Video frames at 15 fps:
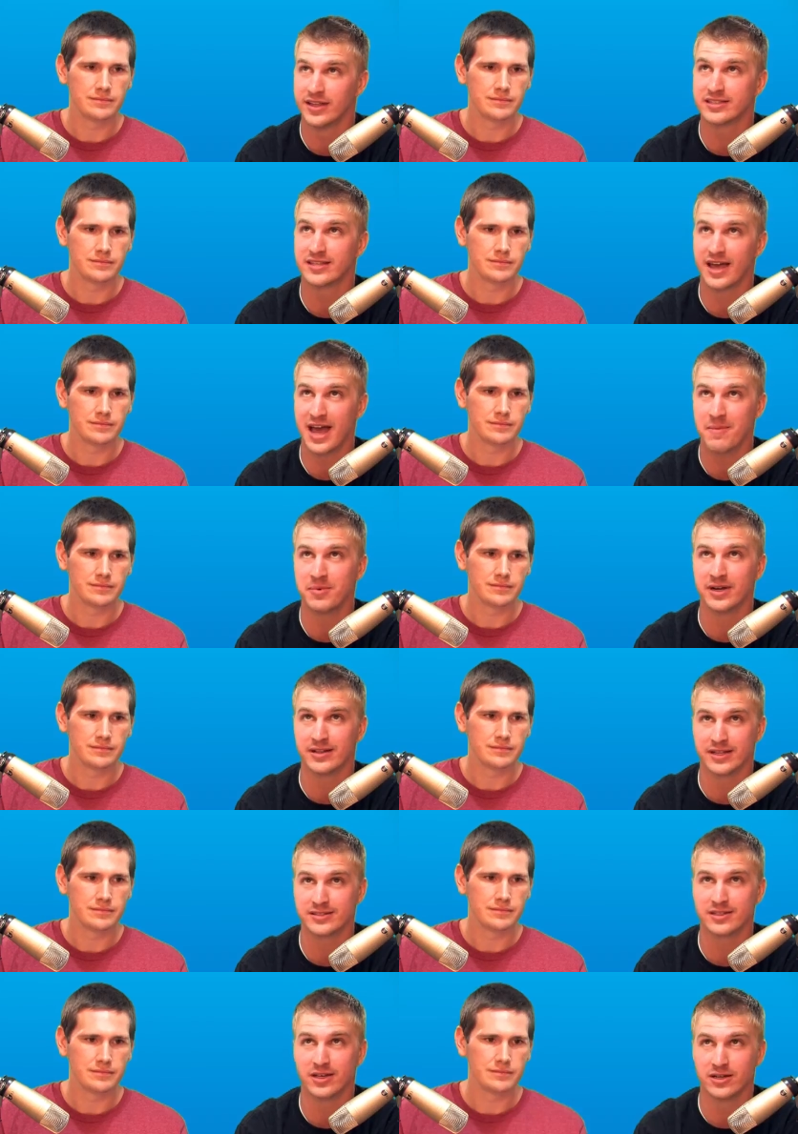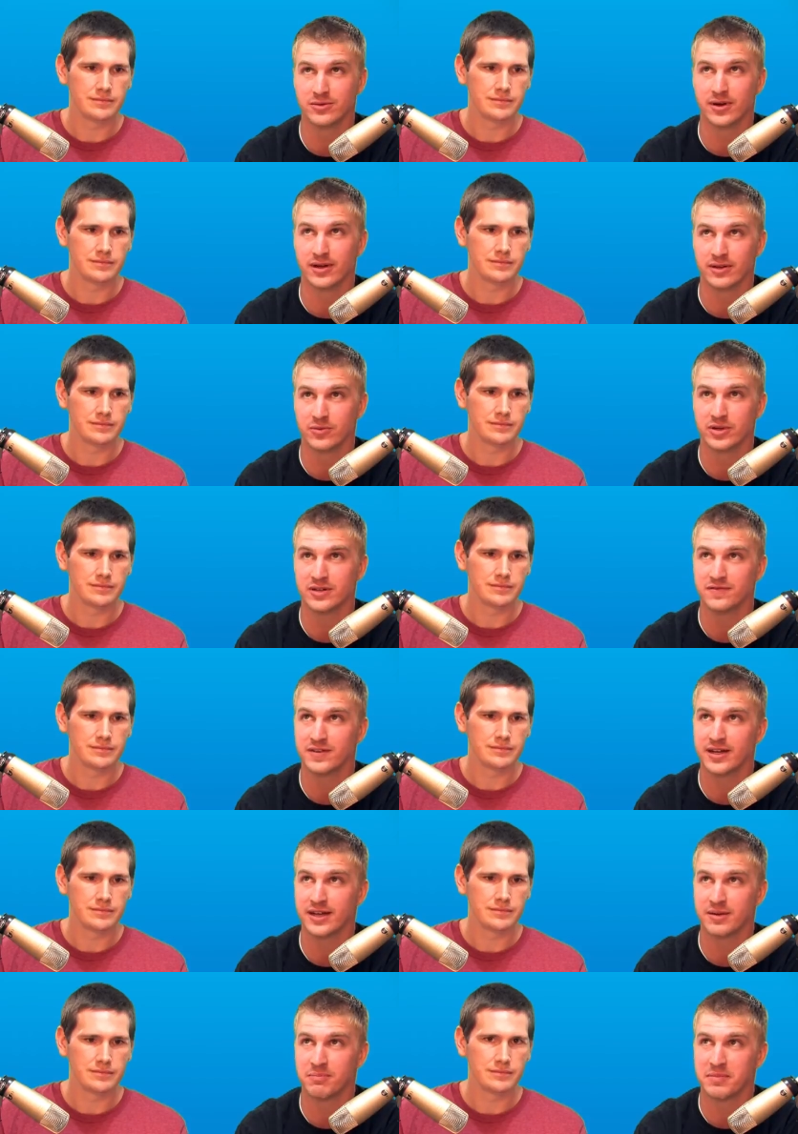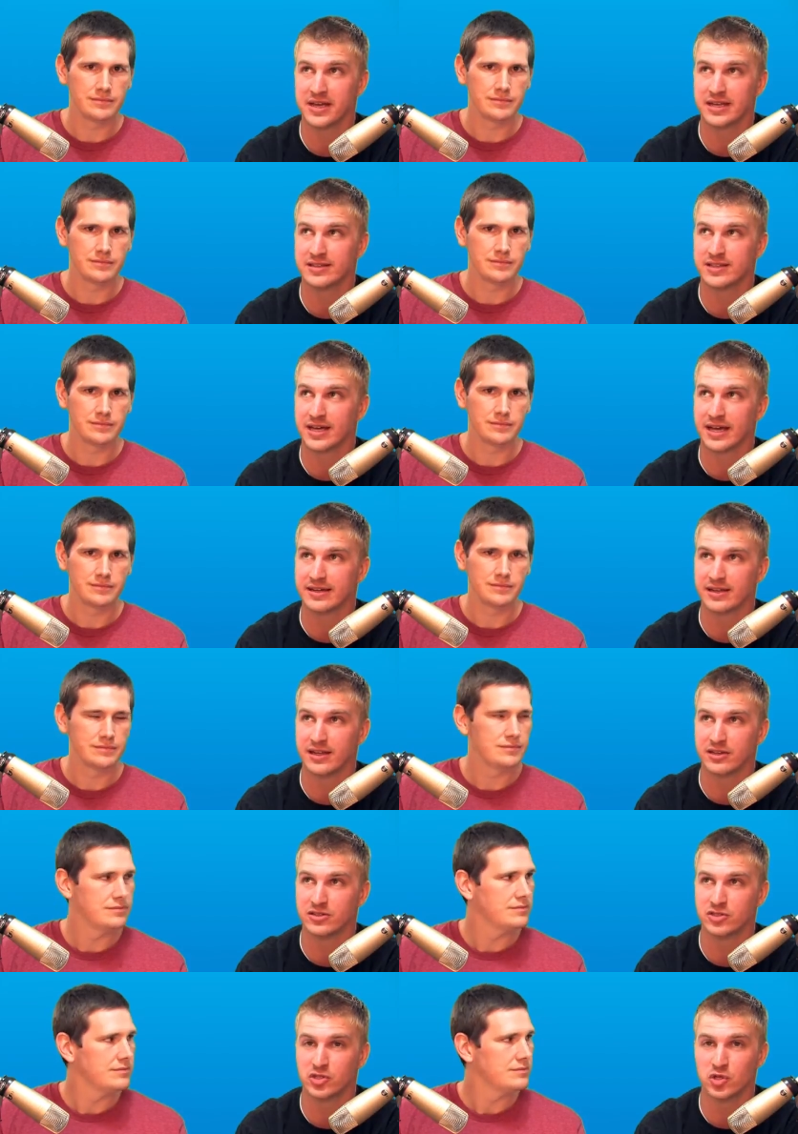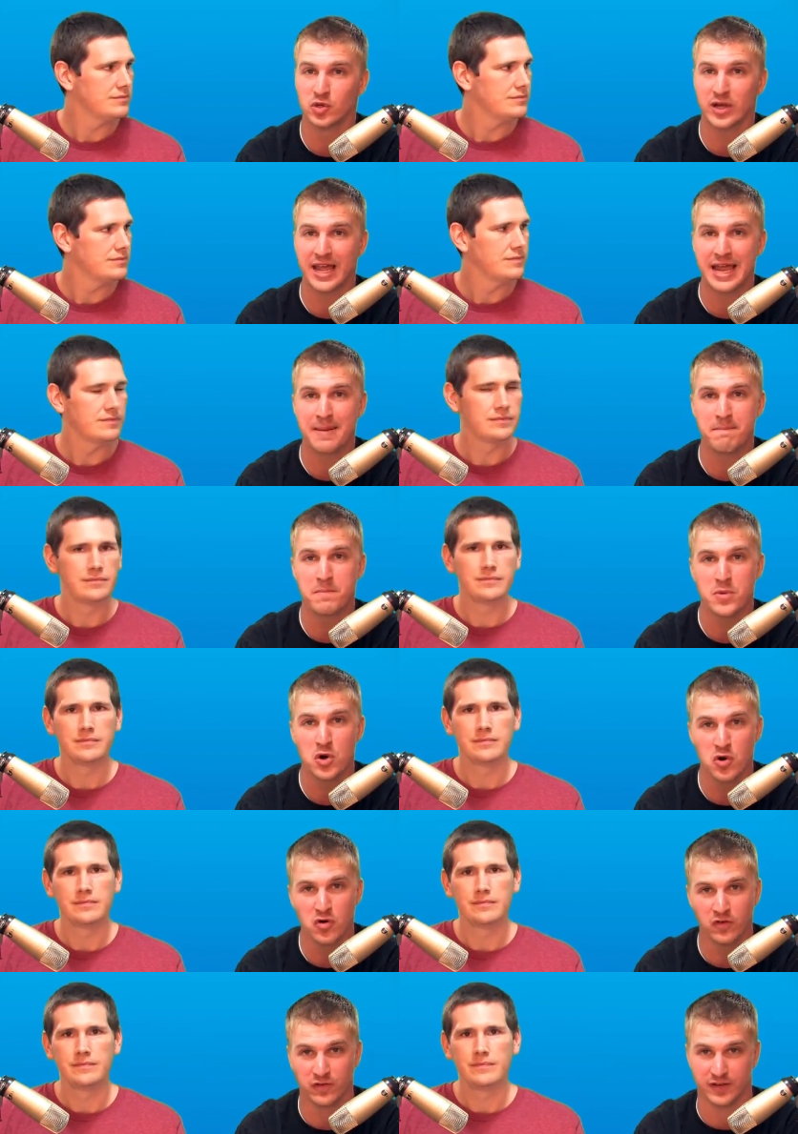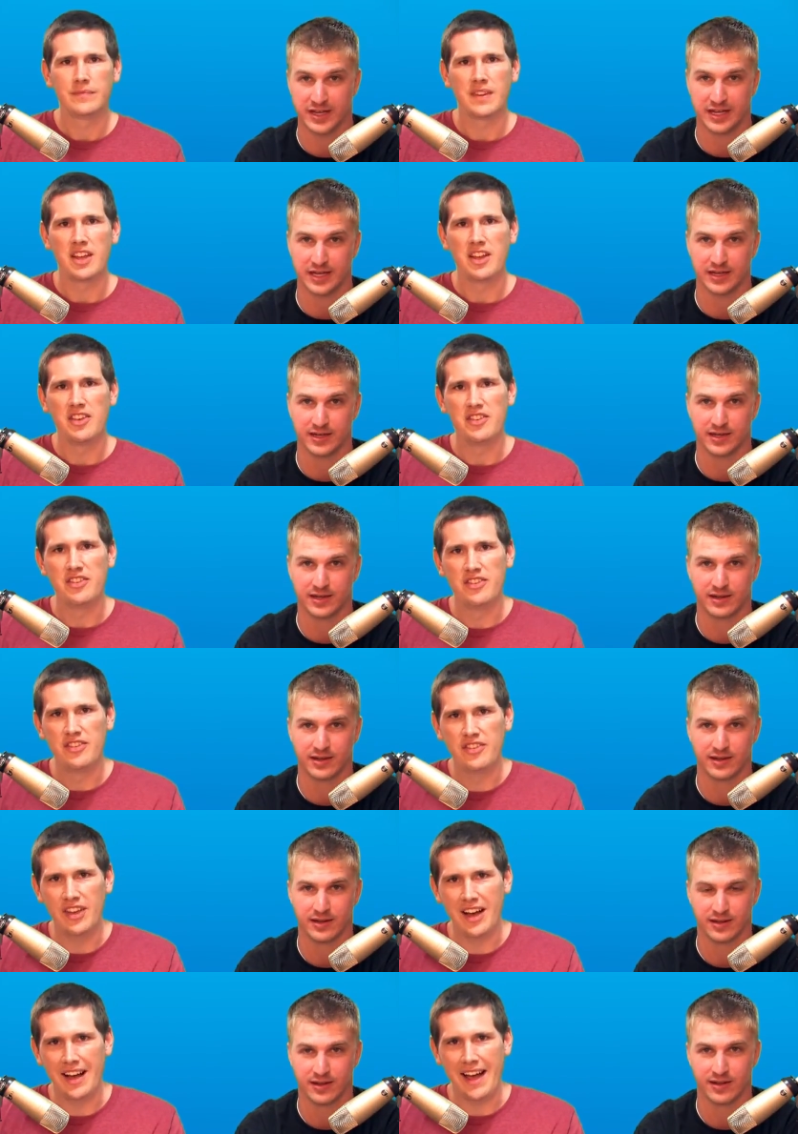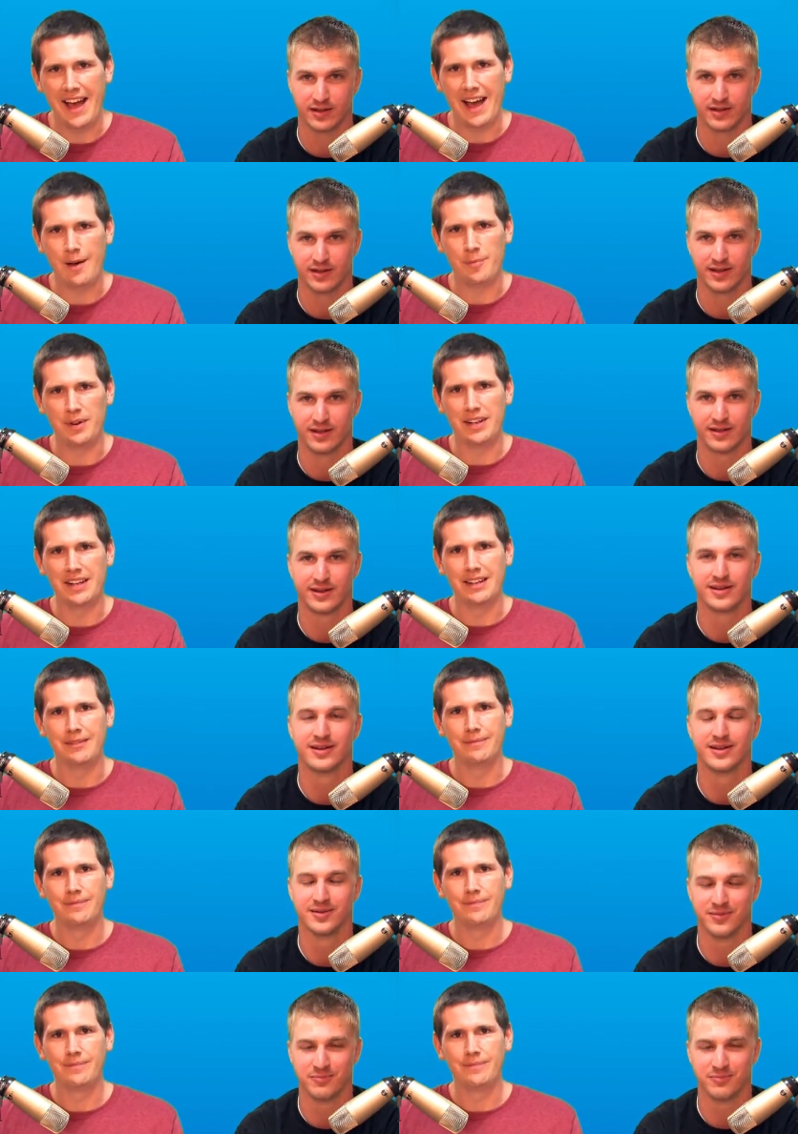Speaker 1: it's happening. That's a good one. What if I made that into a movie? The Happening.